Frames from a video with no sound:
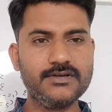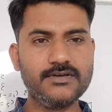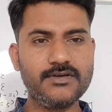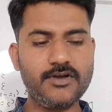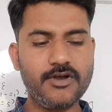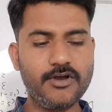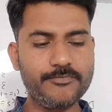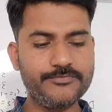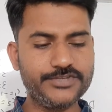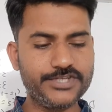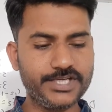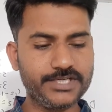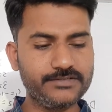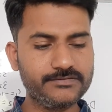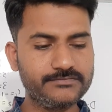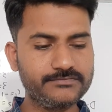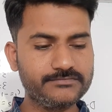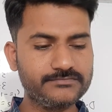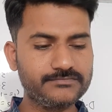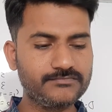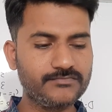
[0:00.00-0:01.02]
object,
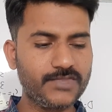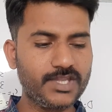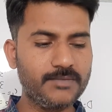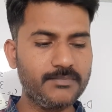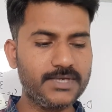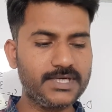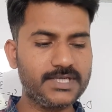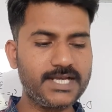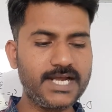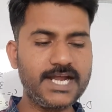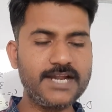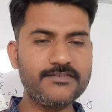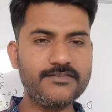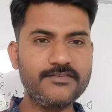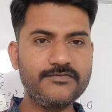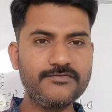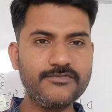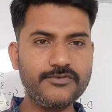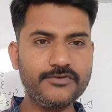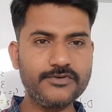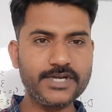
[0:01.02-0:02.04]
but
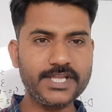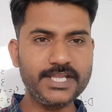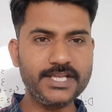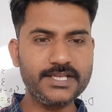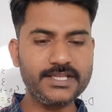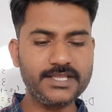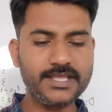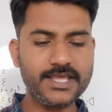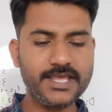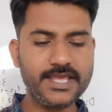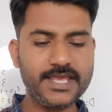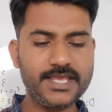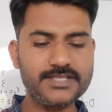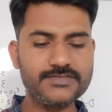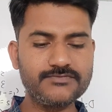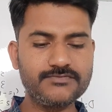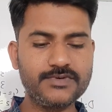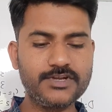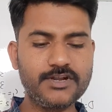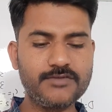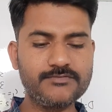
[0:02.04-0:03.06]
carbon 14 is
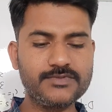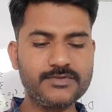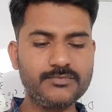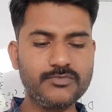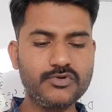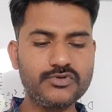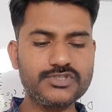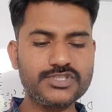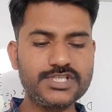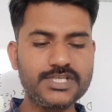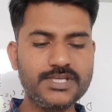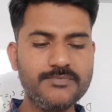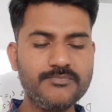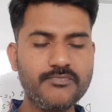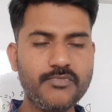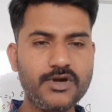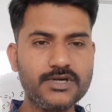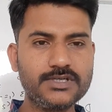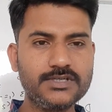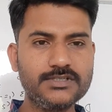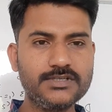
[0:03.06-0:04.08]
one of the most
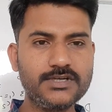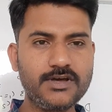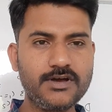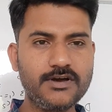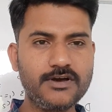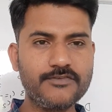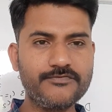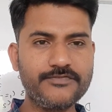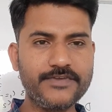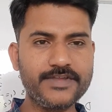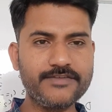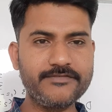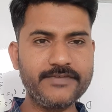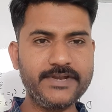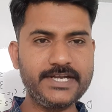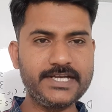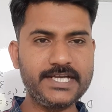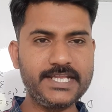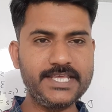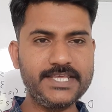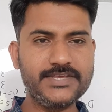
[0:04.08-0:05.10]
important or
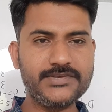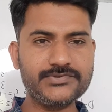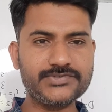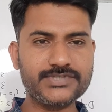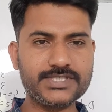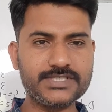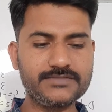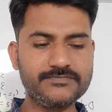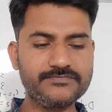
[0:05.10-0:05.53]
frequently used